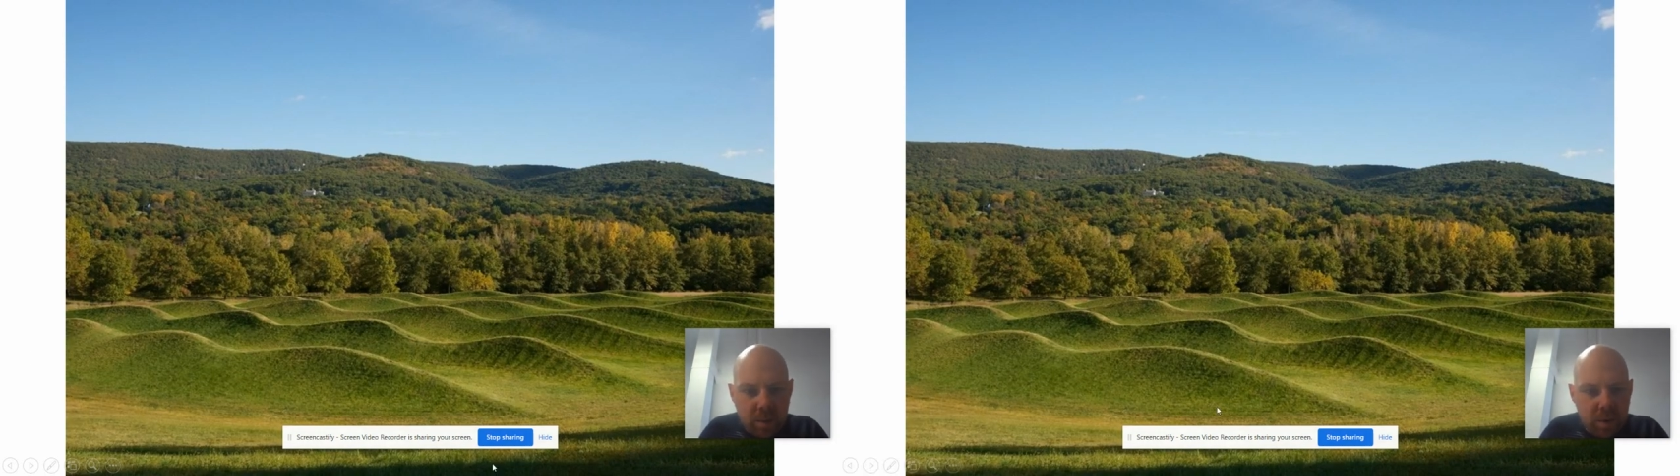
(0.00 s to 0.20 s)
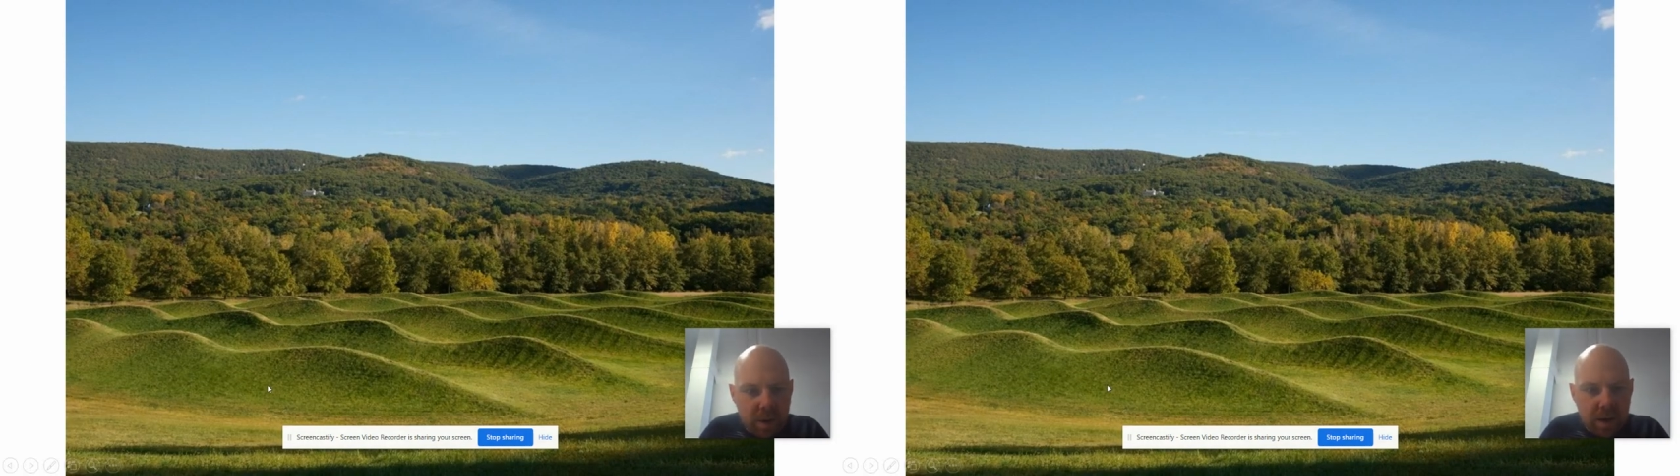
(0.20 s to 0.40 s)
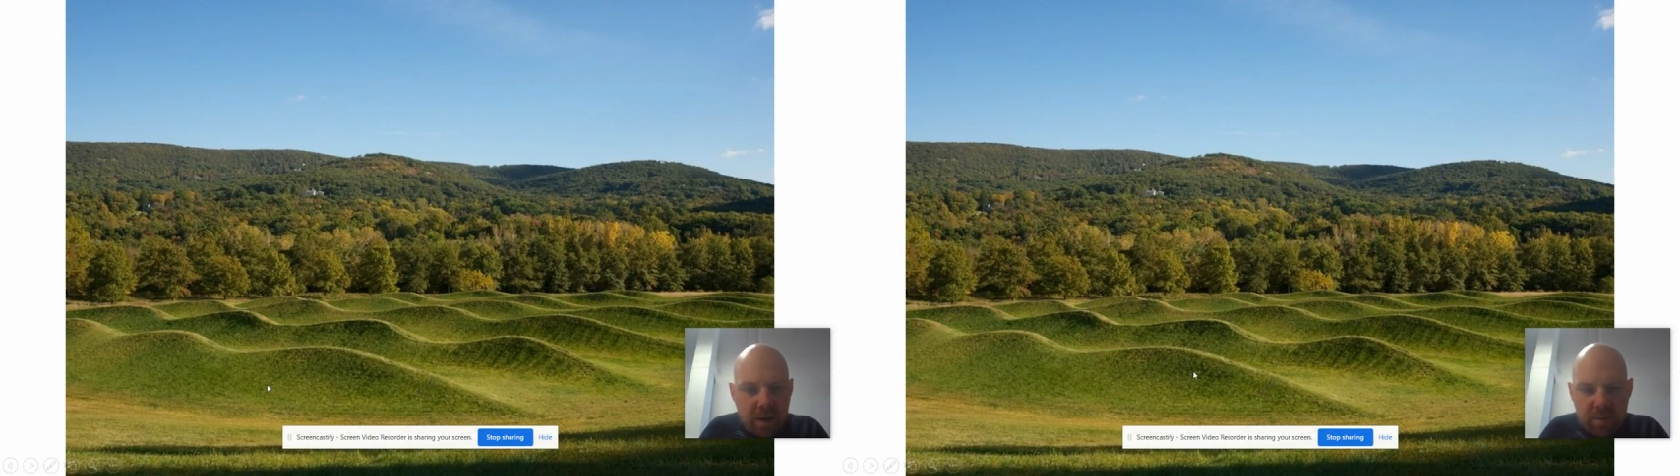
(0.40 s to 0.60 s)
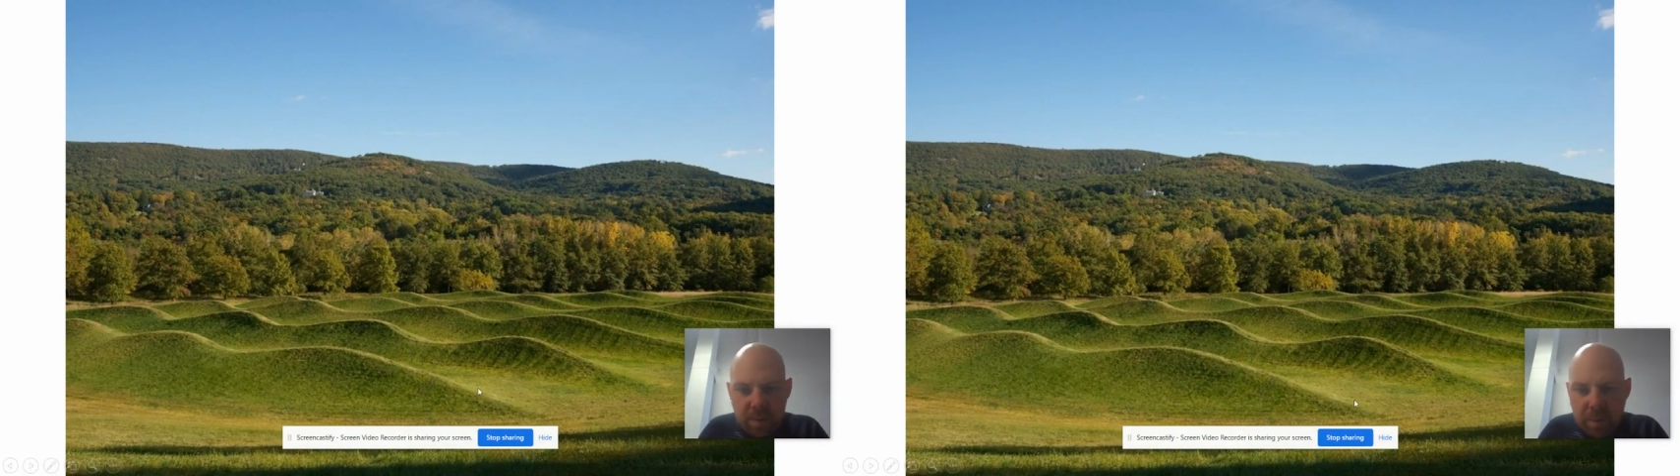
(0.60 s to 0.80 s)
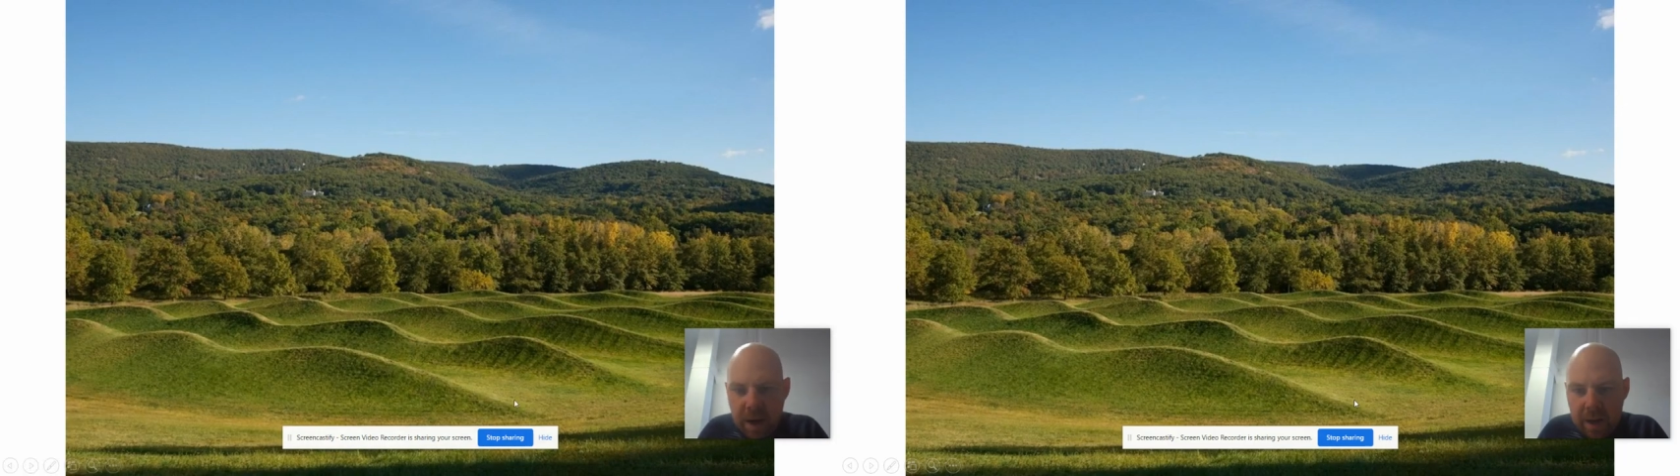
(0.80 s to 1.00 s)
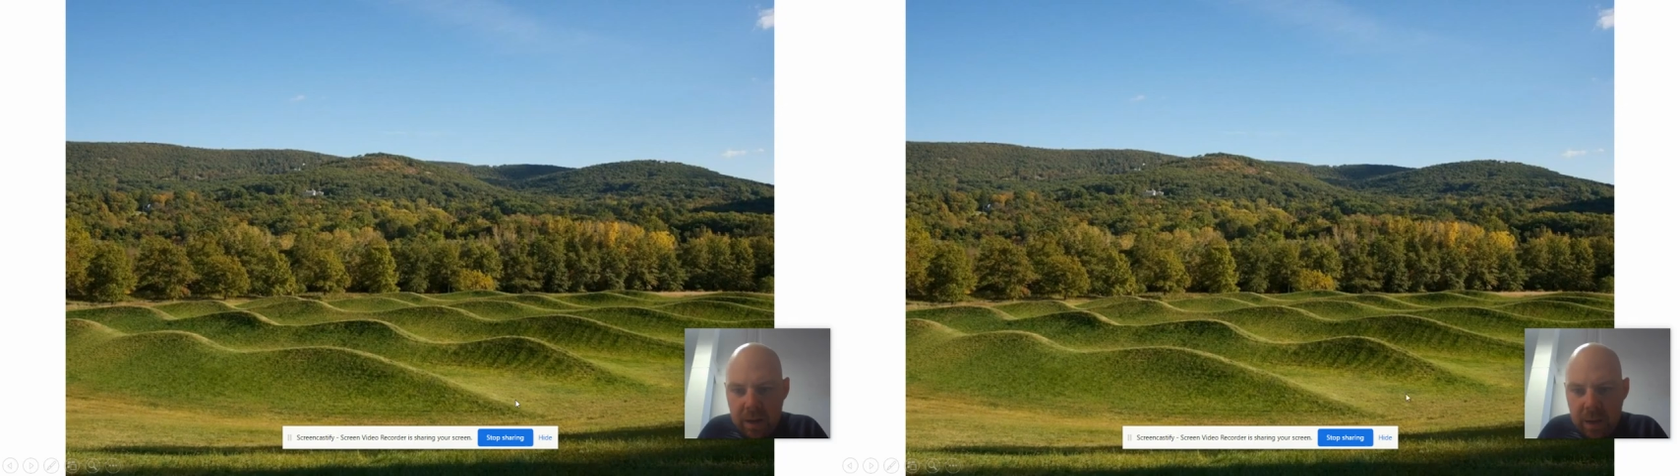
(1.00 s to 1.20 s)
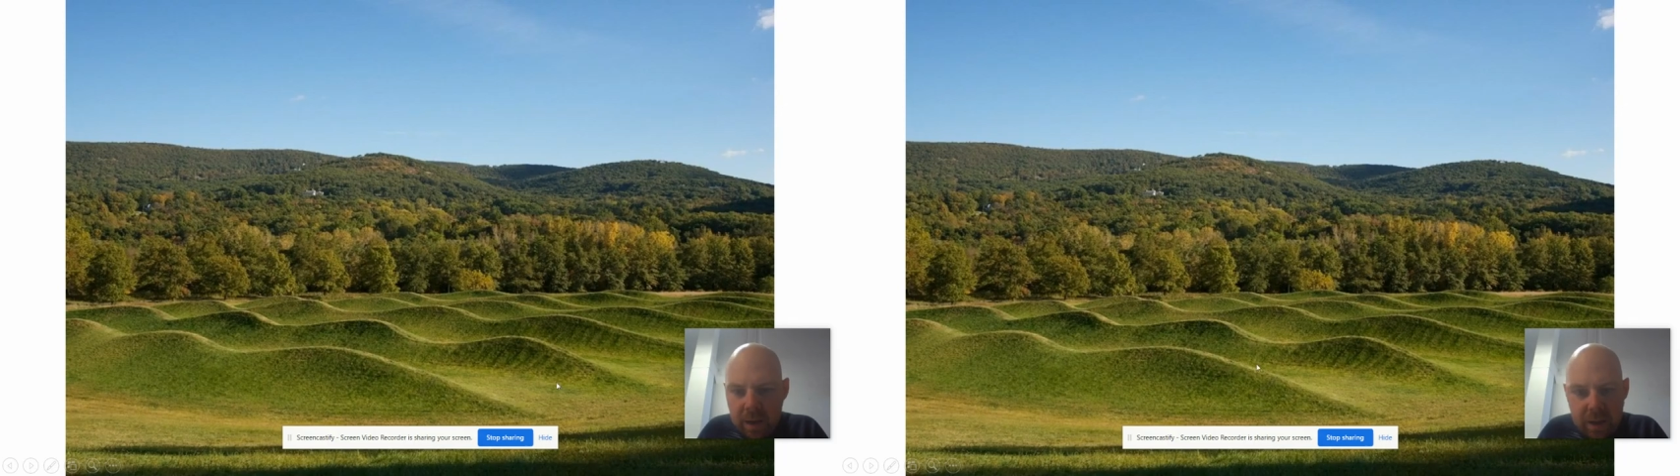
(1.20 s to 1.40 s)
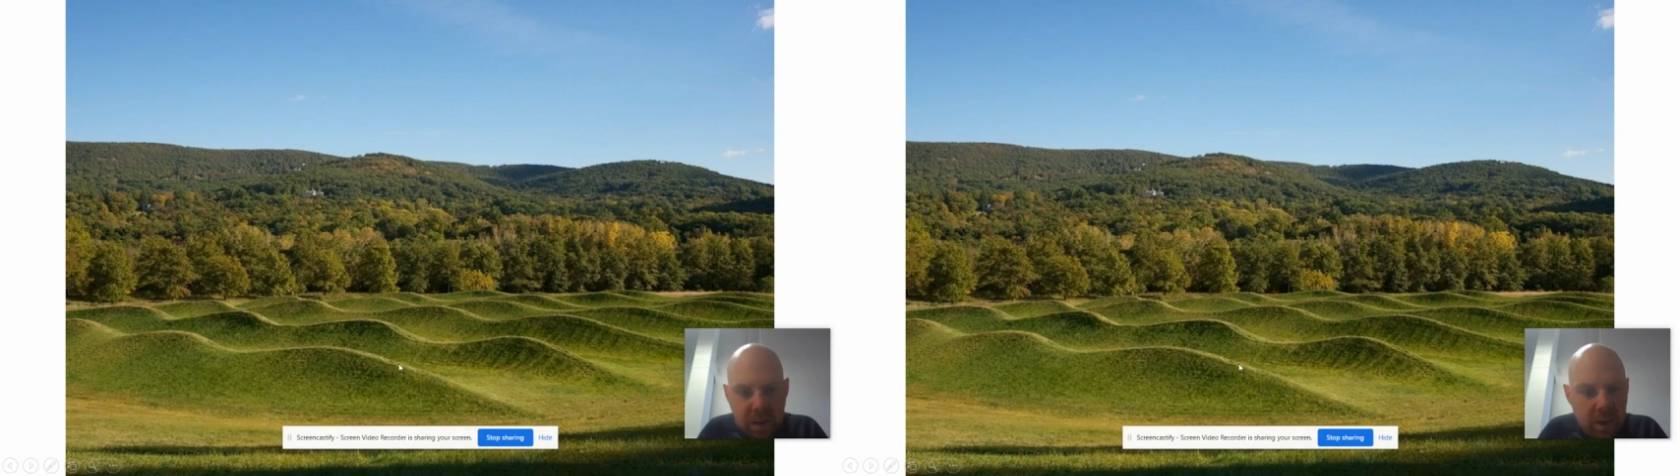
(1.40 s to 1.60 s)
at the work of Maya
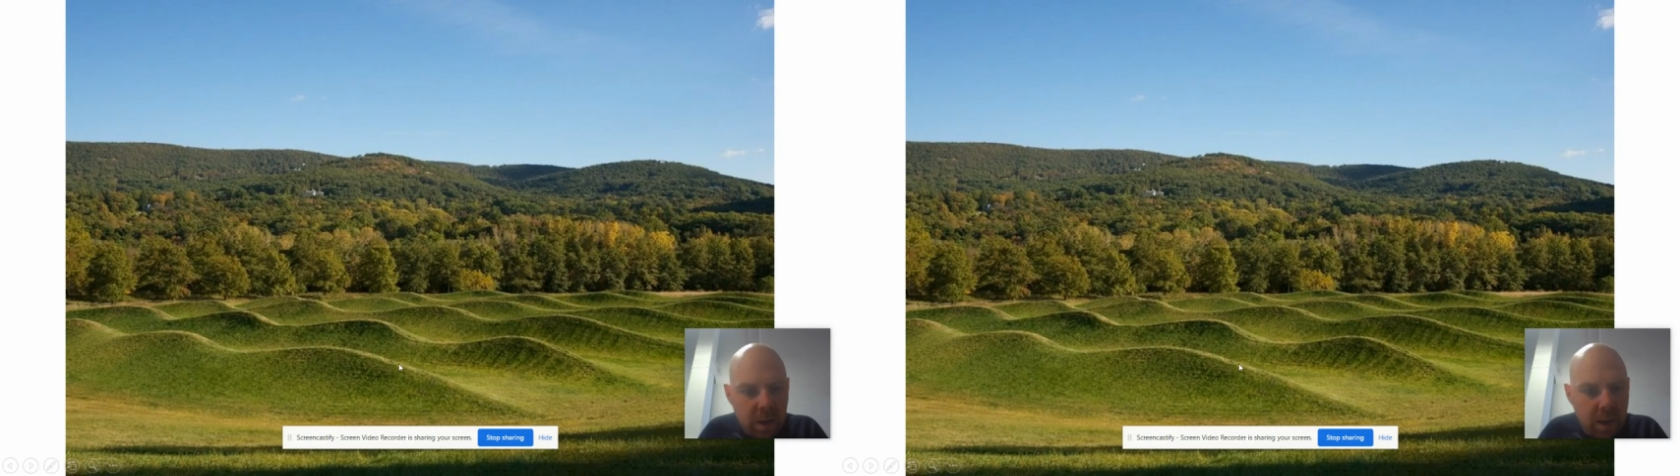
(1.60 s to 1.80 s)
Lin,